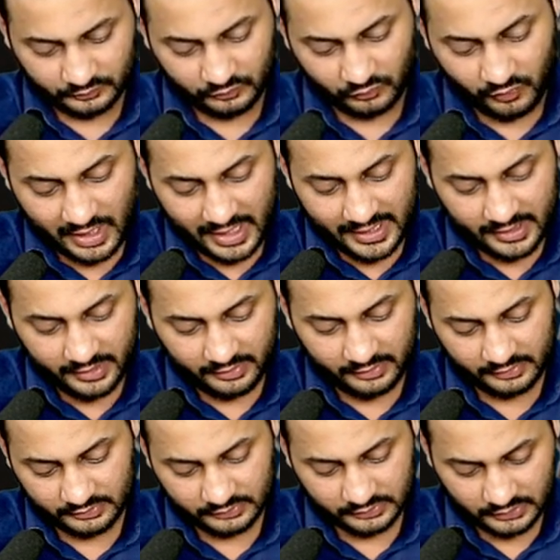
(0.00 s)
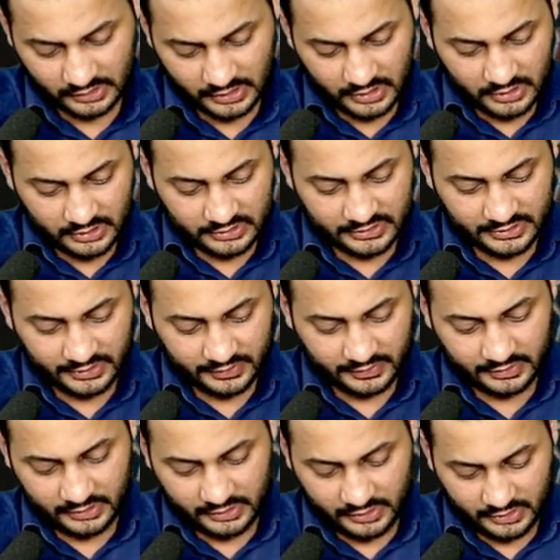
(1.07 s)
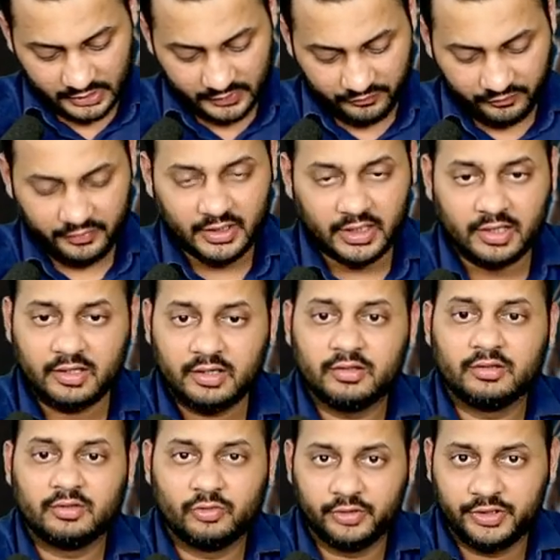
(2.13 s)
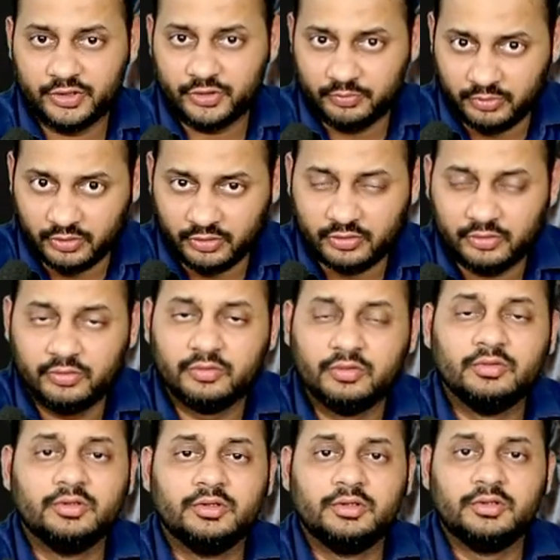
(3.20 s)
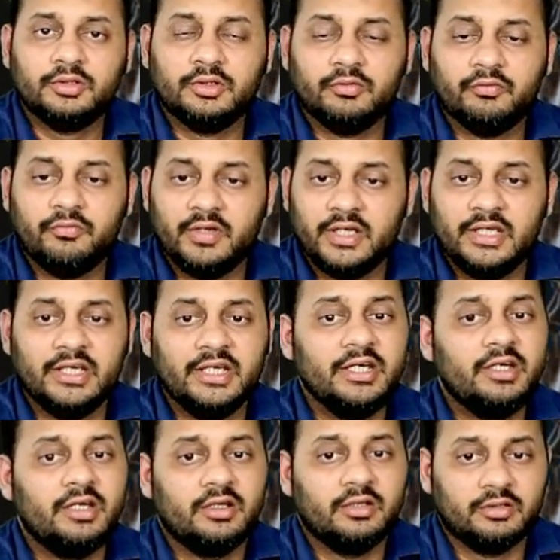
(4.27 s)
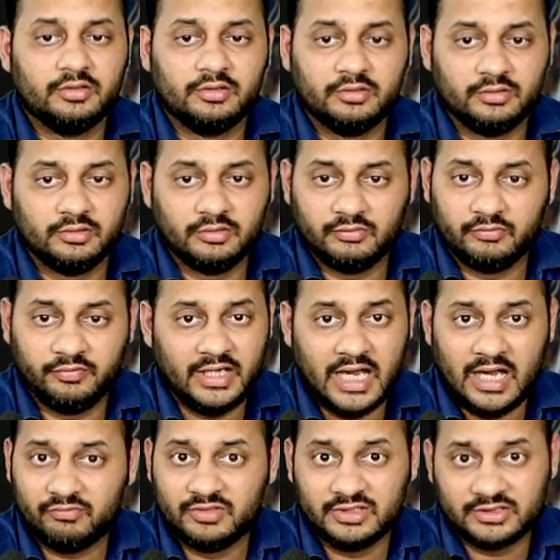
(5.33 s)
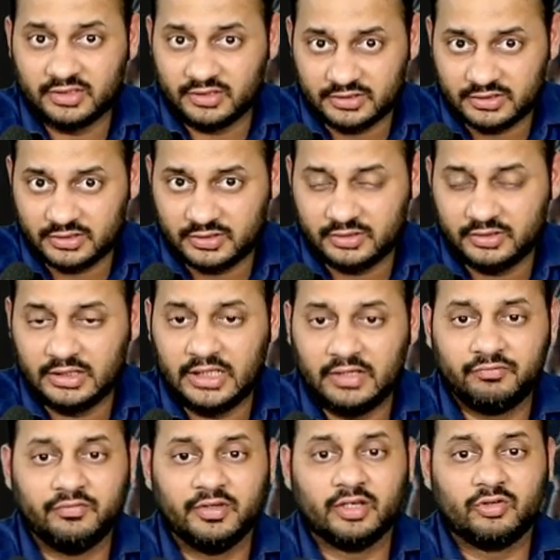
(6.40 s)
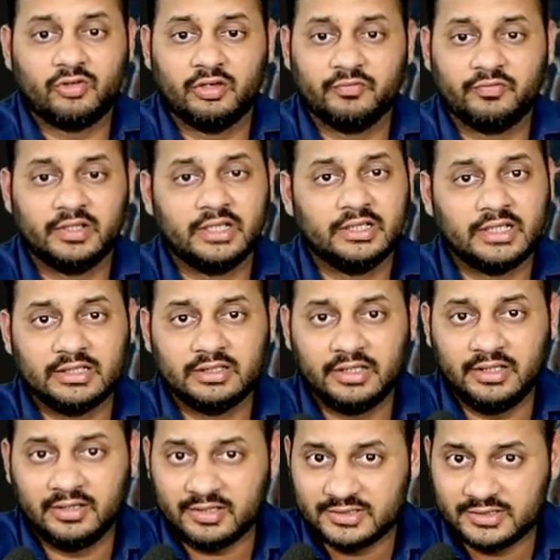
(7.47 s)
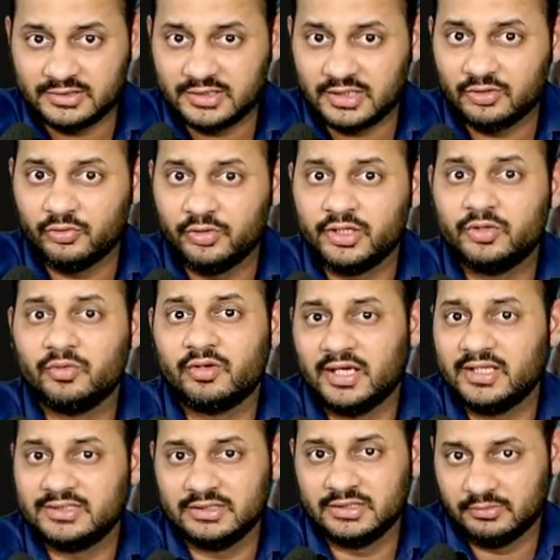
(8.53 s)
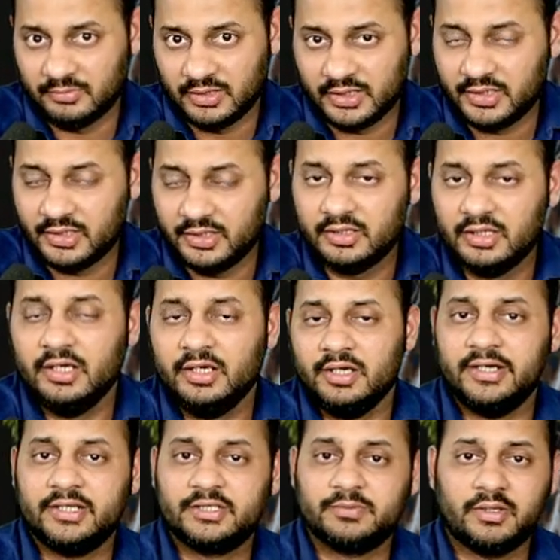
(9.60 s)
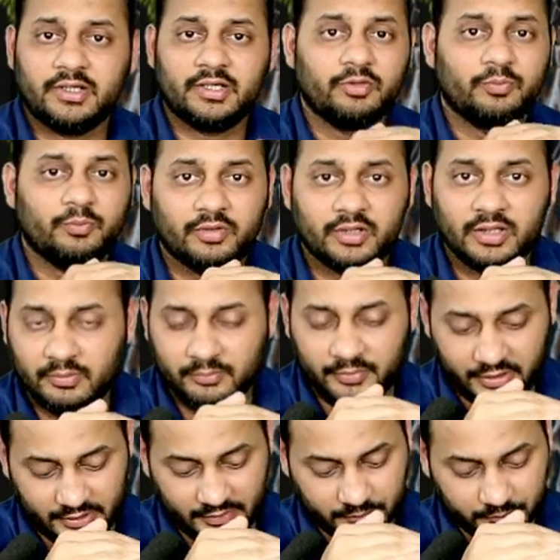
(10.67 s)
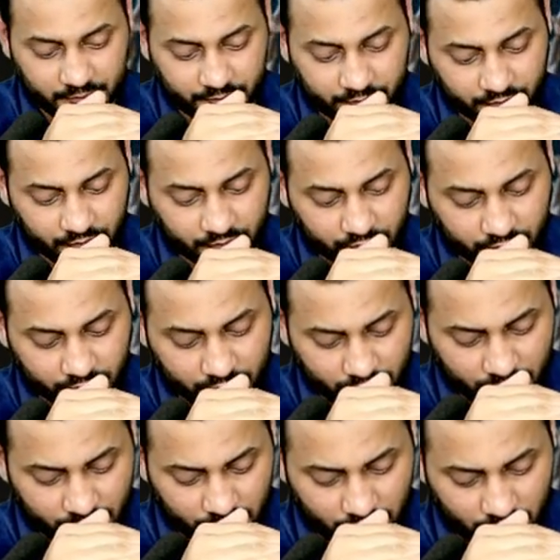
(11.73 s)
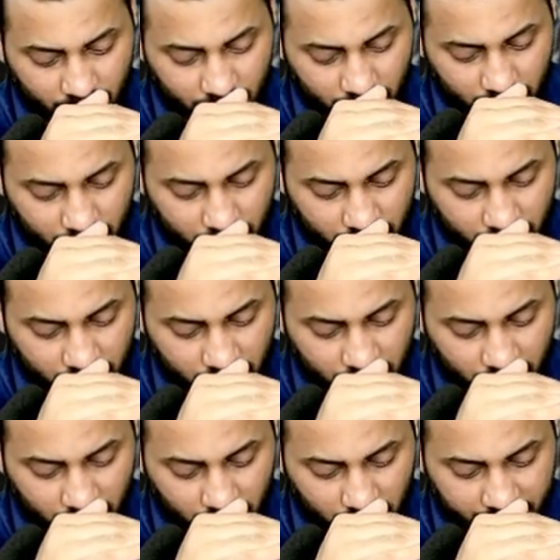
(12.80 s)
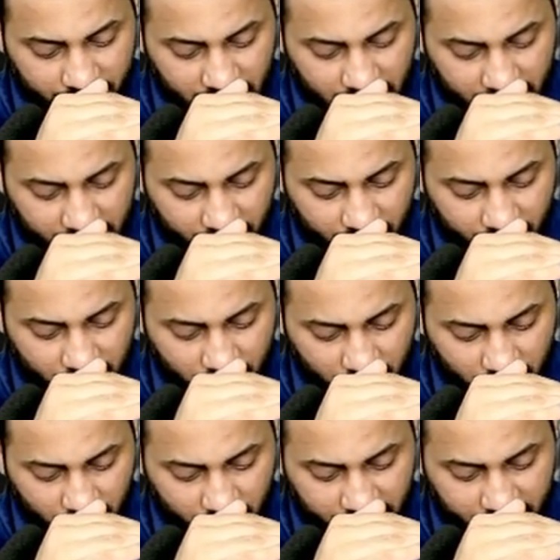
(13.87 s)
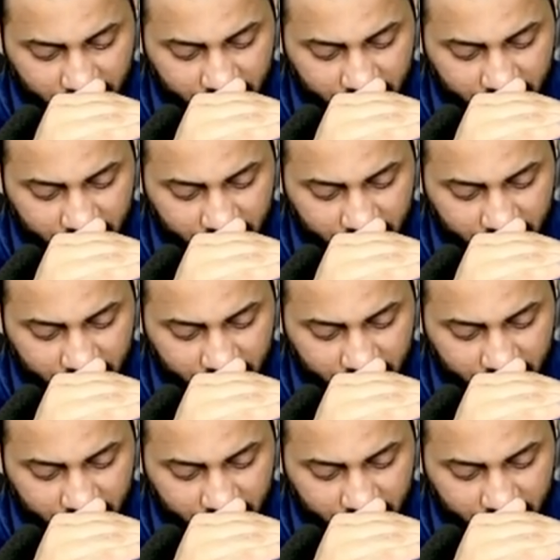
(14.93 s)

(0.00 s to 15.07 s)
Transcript: Why? See, if we are going to borrow, we have this risk. If we are confident that the interest rates are going to rise in the market, it's better to put a limit. So the option that you will borrow here